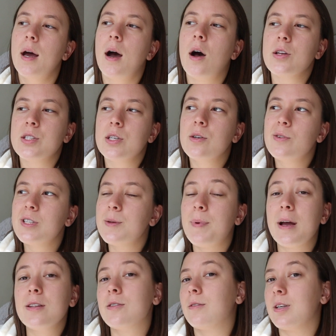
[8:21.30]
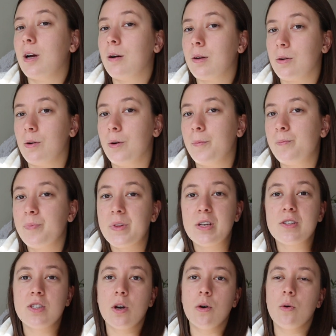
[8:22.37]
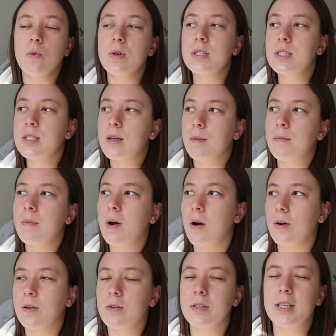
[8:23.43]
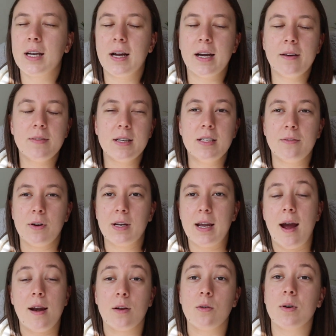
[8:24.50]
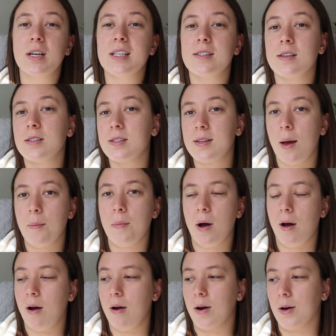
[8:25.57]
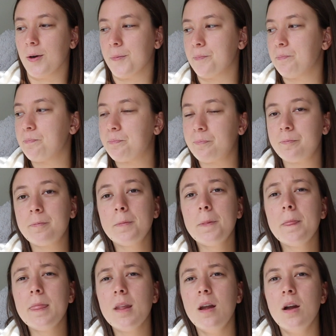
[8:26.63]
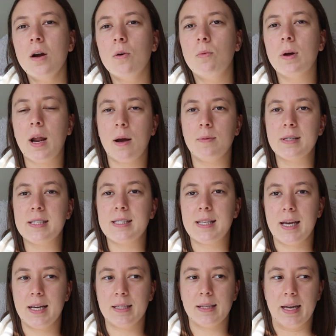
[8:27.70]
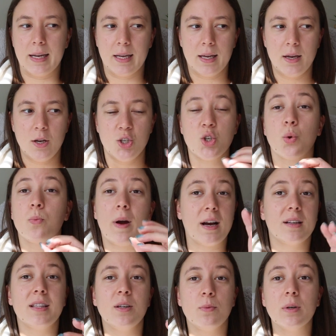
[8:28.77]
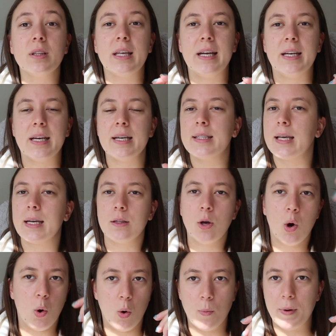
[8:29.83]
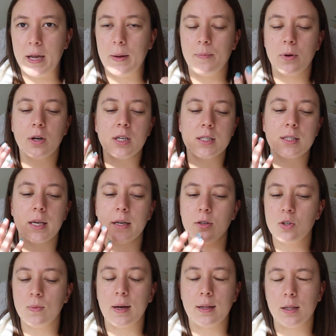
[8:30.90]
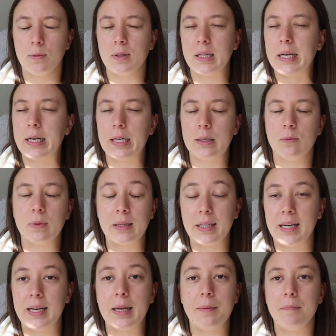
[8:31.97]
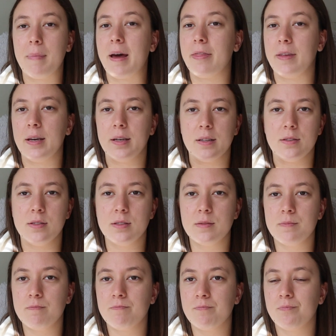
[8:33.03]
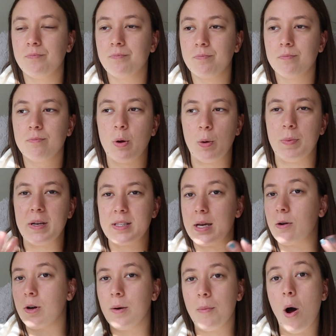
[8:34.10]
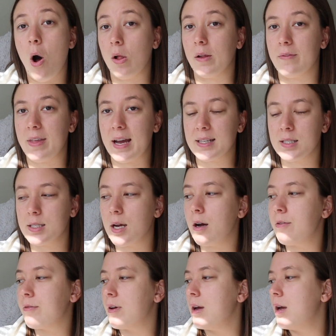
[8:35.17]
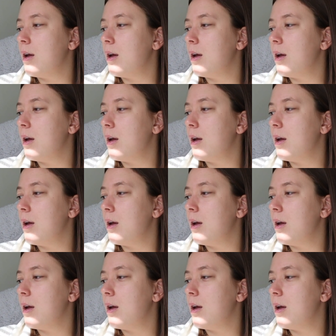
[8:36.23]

Also, it depends on the article. So some articles are kind of have like different categories. Some are what I would say like directly related, like the whole paper is like directly related methods, purpose, outcome, all of that stuff.